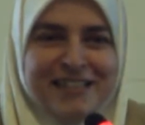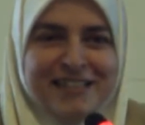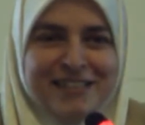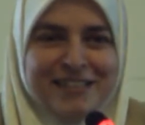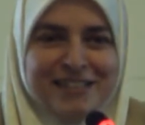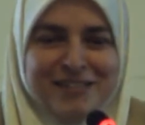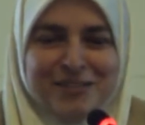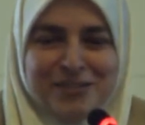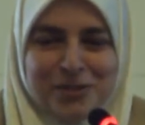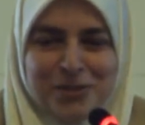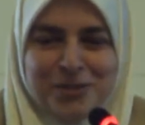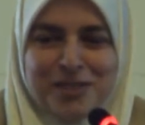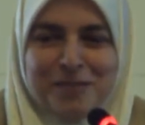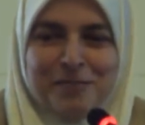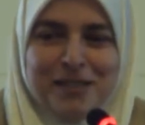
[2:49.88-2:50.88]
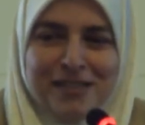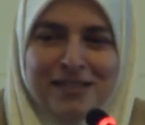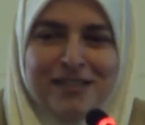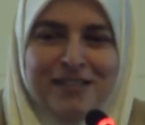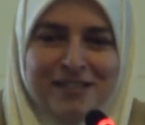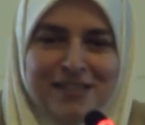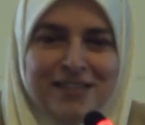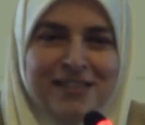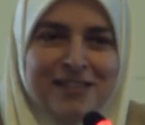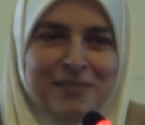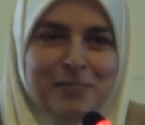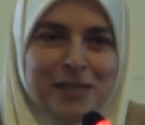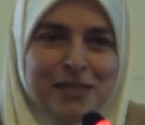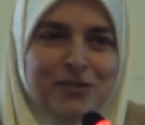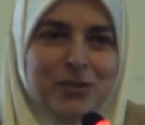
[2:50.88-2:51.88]
the concept that I
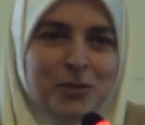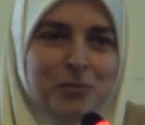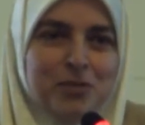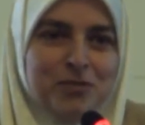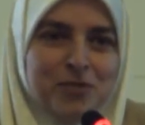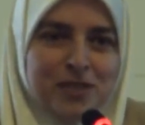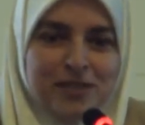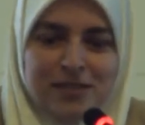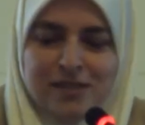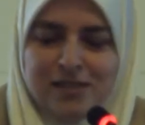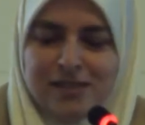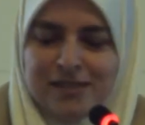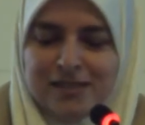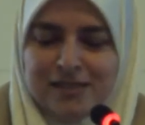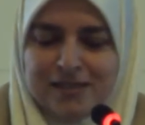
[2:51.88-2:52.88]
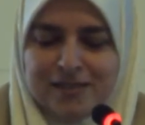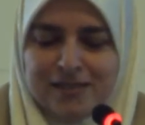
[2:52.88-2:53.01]
think might not be very